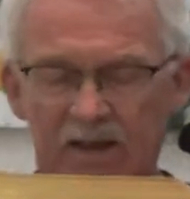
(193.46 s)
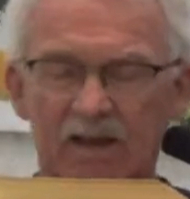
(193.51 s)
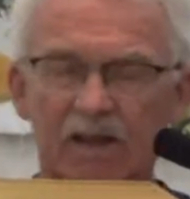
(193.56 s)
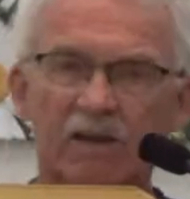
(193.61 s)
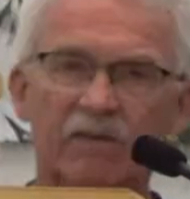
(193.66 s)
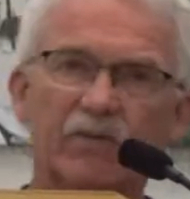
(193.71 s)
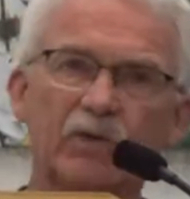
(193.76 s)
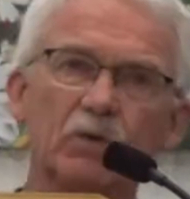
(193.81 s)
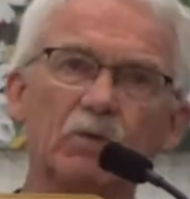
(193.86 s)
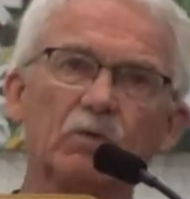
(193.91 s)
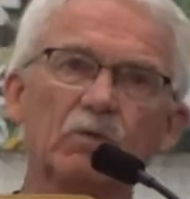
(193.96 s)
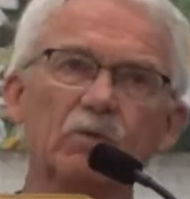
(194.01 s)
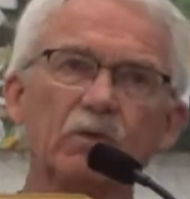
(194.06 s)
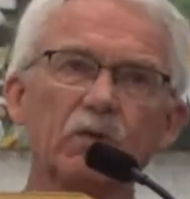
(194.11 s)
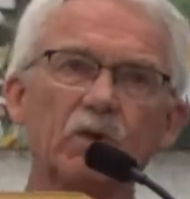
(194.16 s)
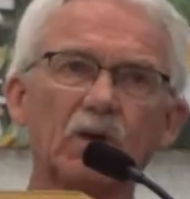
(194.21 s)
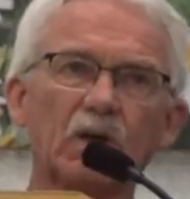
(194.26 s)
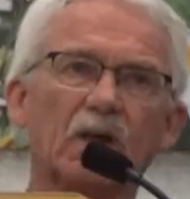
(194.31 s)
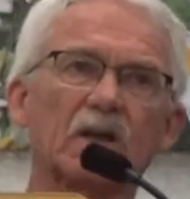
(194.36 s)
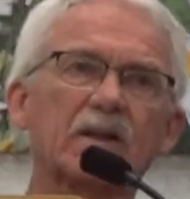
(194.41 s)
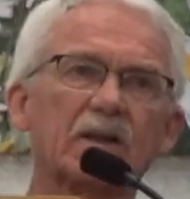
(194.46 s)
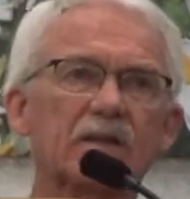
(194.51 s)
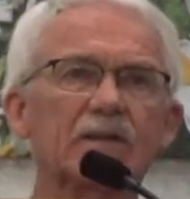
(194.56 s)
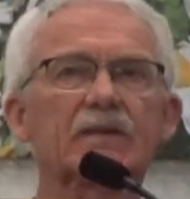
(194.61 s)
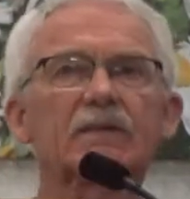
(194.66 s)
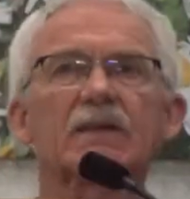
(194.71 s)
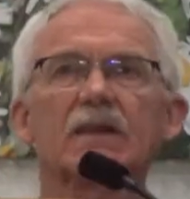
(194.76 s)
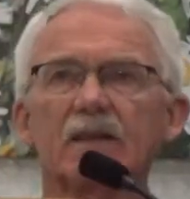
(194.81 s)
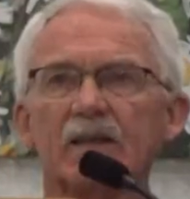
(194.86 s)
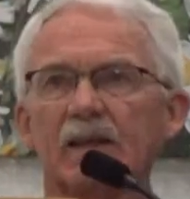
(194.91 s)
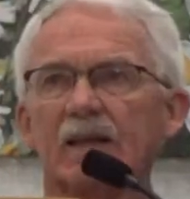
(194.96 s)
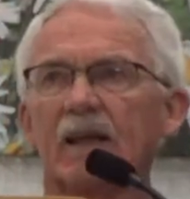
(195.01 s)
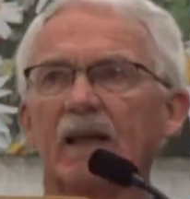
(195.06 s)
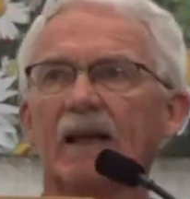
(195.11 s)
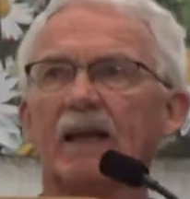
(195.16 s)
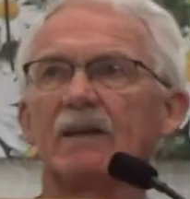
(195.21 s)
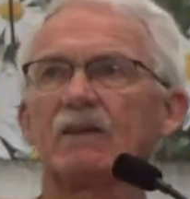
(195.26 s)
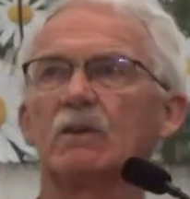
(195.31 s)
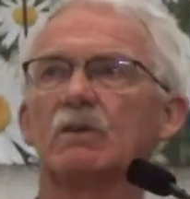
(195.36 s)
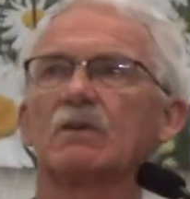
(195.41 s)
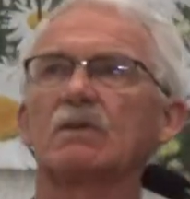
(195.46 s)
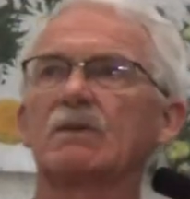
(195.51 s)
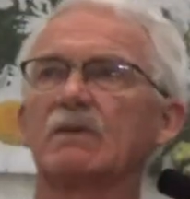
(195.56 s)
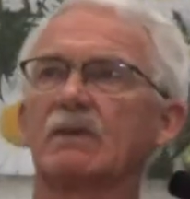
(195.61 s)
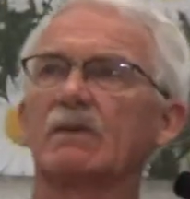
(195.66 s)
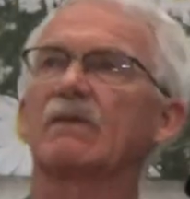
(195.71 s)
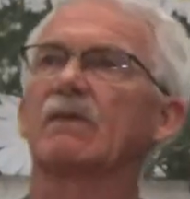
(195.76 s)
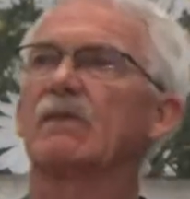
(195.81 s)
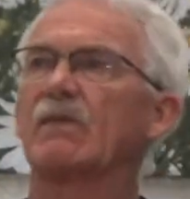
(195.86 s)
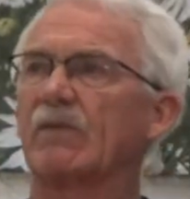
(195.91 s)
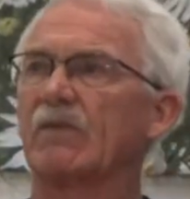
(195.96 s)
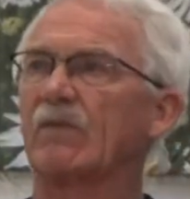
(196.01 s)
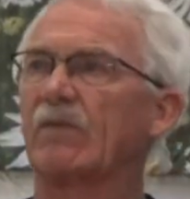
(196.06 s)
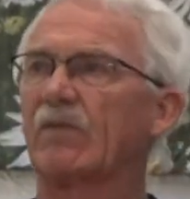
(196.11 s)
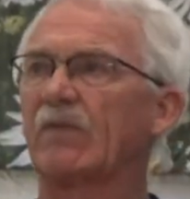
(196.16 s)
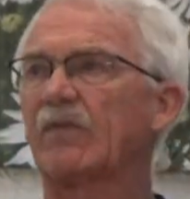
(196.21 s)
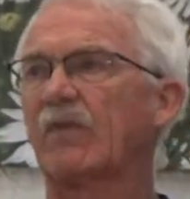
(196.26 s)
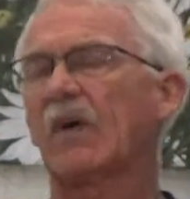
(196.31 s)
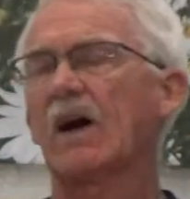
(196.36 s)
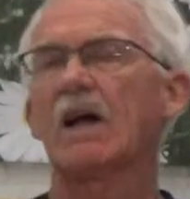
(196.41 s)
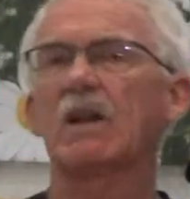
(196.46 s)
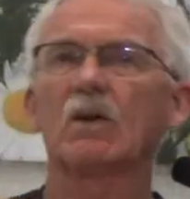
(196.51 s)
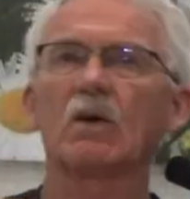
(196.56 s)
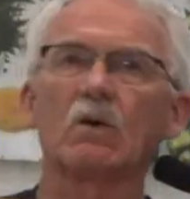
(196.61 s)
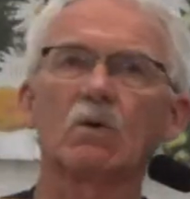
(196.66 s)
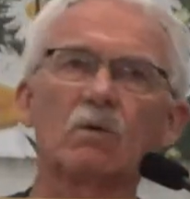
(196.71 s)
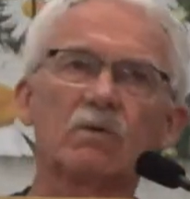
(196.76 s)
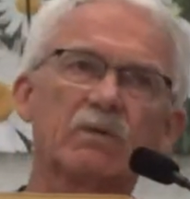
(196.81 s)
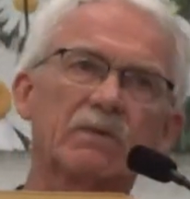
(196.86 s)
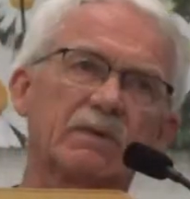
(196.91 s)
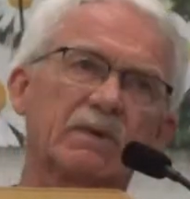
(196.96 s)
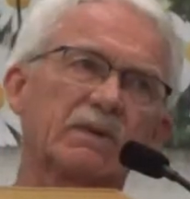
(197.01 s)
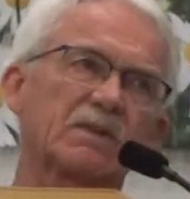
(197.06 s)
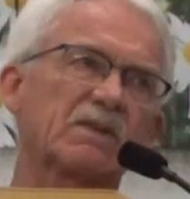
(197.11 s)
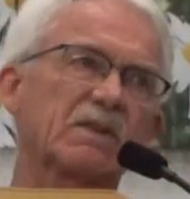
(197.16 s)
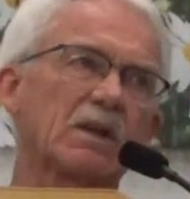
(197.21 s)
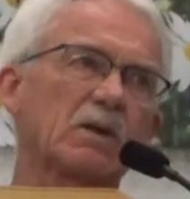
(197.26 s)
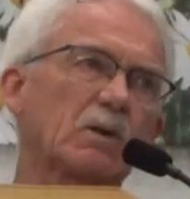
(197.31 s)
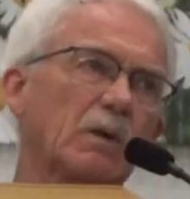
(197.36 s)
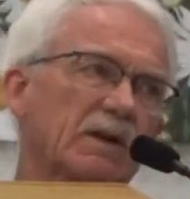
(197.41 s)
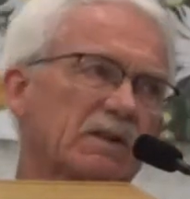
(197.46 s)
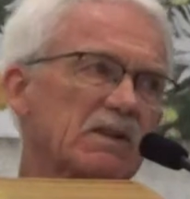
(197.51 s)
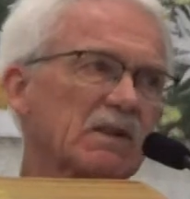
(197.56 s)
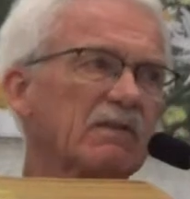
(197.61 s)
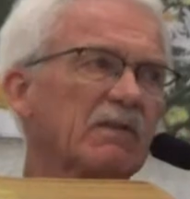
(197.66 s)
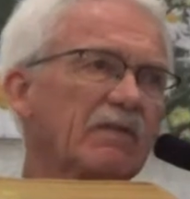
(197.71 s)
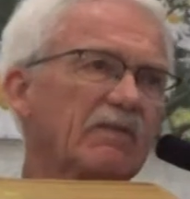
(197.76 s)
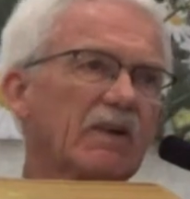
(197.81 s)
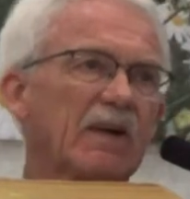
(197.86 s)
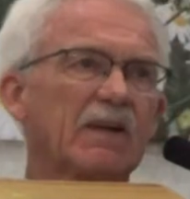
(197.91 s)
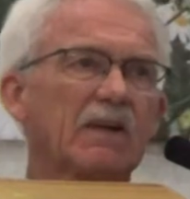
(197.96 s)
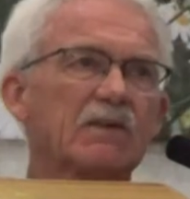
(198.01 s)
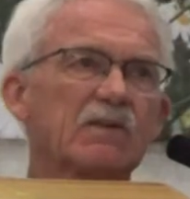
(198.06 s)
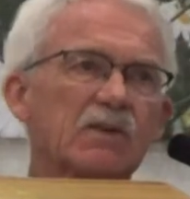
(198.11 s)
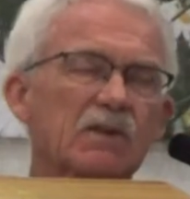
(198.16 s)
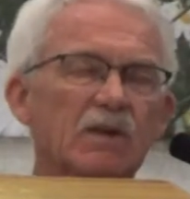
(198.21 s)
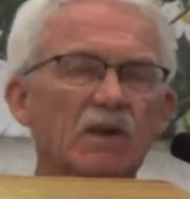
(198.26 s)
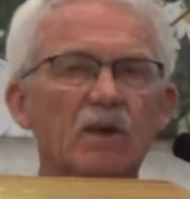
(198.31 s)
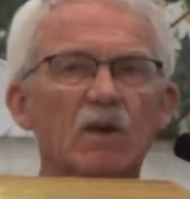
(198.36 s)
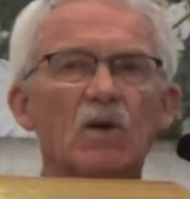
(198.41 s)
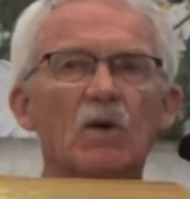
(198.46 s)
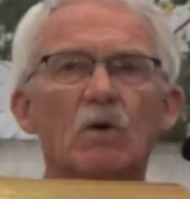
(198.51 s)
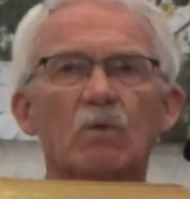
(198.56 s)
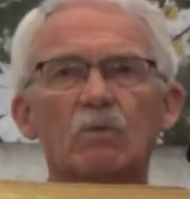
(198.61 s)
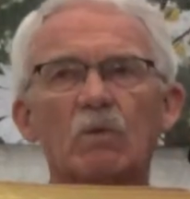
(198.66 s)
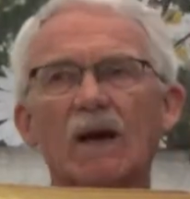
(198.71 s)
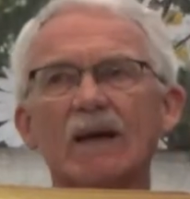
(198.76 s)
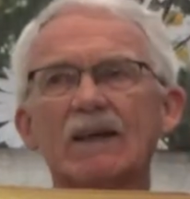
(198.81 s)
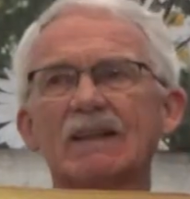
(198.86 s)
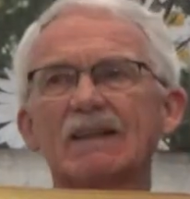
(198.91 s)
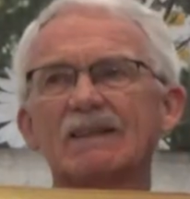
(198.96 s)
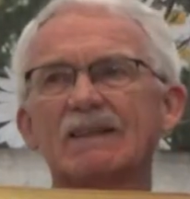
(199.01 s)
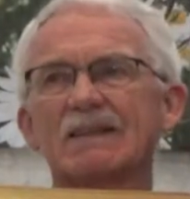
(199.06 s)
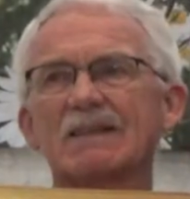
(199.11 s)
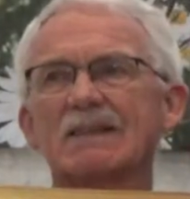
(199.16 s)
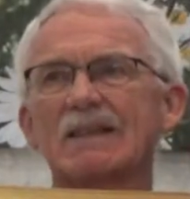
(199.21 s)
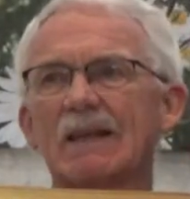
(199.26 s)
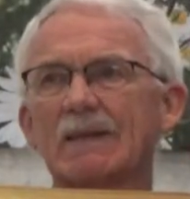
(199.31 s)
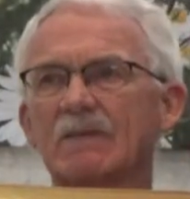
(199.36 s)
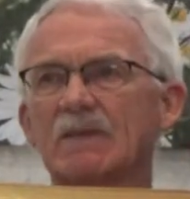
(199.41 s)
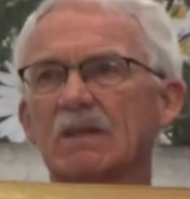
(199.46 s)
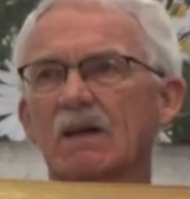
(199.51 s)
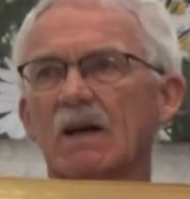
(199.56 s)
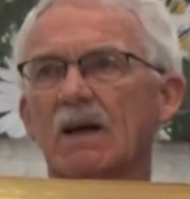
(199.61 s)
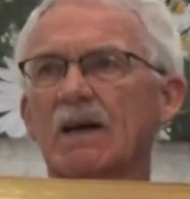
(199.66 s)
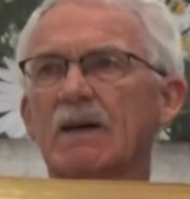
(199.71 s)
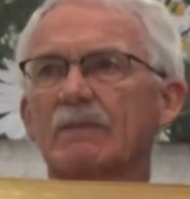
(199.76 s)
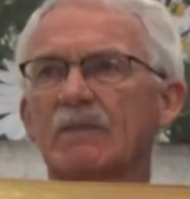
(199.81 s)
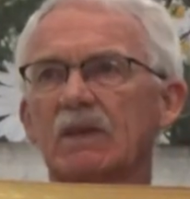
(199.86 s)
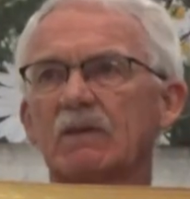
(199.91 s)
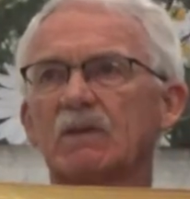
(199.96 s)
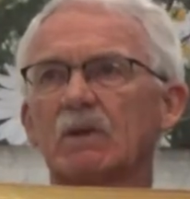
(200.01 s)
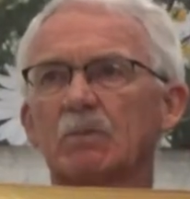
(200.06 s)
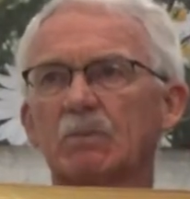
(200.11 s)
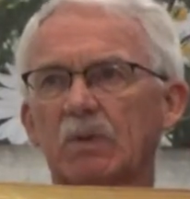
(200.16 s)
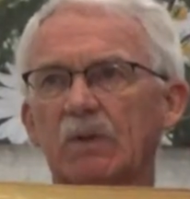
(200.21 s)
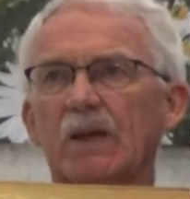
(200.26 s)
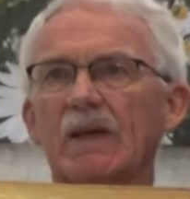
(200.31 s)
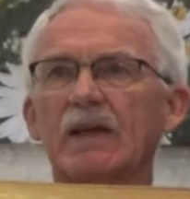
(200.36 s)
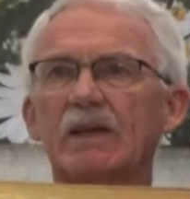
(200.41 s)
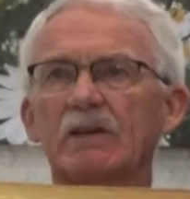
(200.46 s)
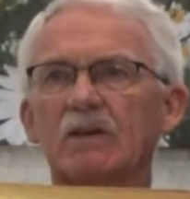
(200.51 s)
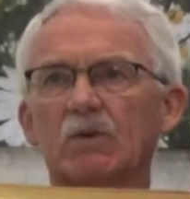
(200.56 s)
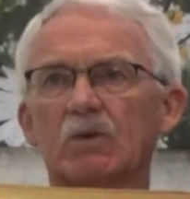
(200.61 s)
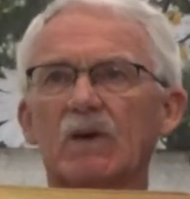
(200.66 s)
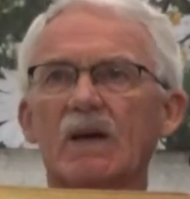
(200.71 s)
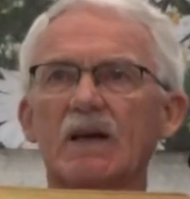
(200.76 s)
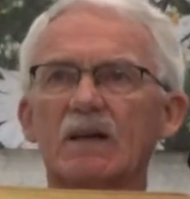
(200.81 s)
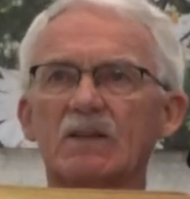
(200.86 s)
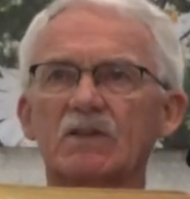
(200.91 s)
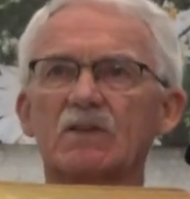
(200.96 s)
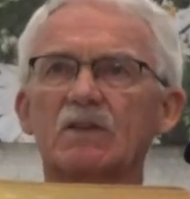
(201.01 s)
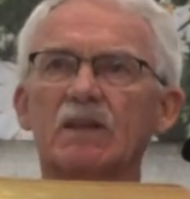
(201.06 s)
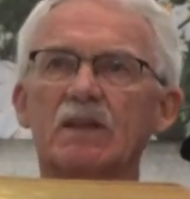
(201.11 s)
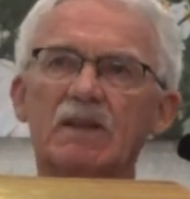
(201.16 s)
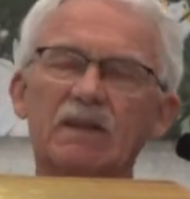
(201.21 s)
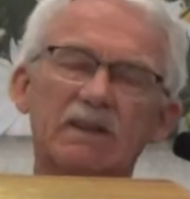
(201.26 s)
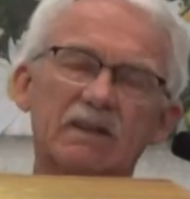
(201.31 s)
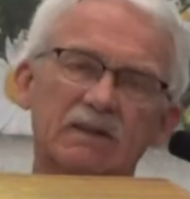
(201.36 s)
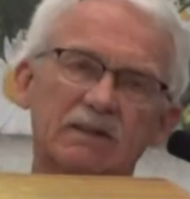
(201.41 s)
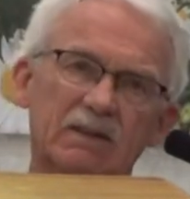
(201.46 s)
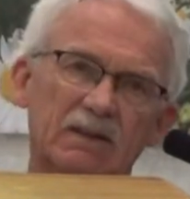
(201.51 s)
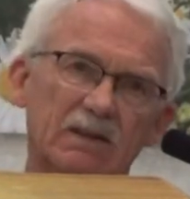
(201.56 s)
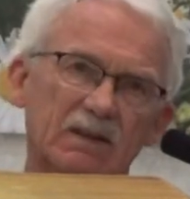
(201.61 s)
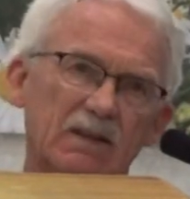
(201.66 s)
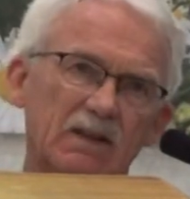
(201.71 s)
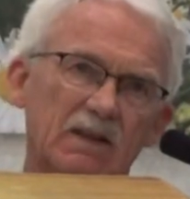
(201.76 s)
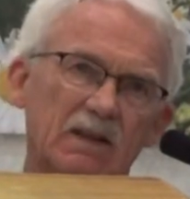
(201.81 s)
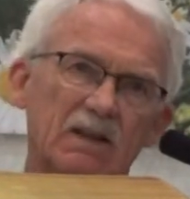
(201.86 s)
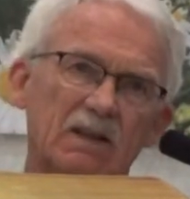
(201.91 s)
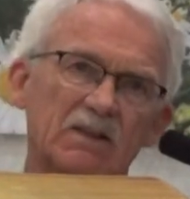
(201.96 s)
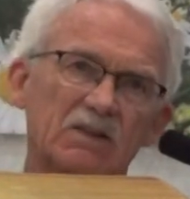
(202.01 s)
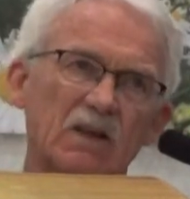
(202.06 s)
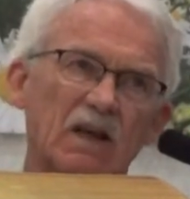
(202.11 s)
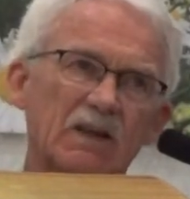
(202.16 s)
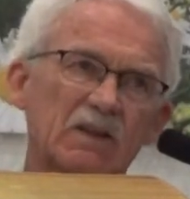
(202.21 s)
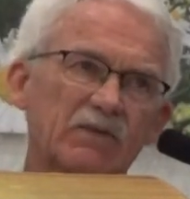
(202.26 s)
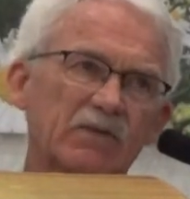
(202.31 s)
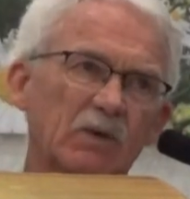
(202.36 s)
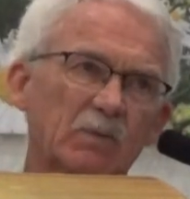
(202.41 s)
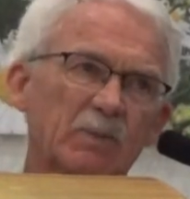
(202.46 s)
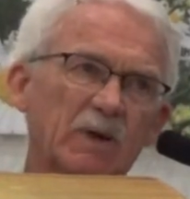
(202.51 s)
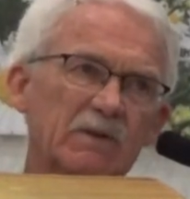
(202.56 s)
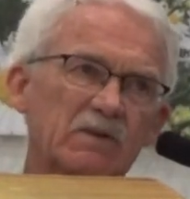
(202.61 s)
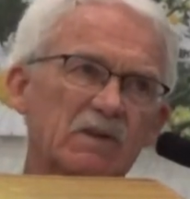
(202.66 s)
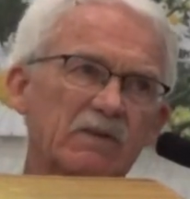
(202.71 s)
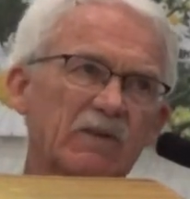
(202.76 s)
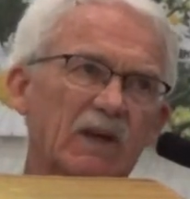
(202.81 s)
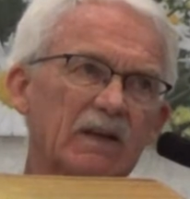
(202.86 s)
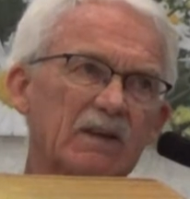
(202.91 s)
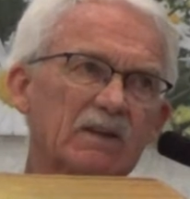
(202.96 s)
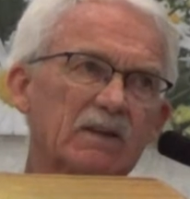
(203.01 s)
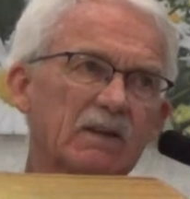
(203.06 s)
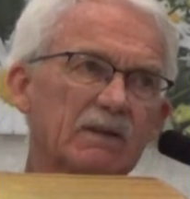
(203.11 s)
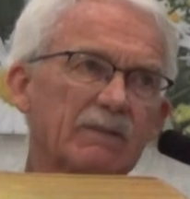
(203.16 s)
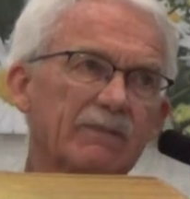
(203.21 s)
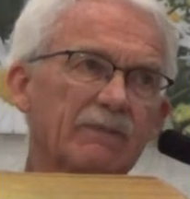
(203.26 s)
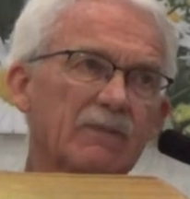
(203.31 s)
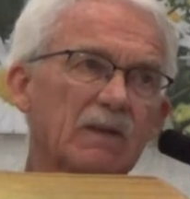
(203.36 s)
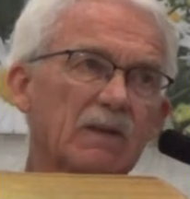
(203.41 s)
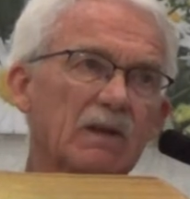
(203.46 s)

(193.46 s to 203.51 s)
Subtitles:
if you look and you follow the sequence of events, right at the same time that the plane crashed in Shanksville, Pennsylvania,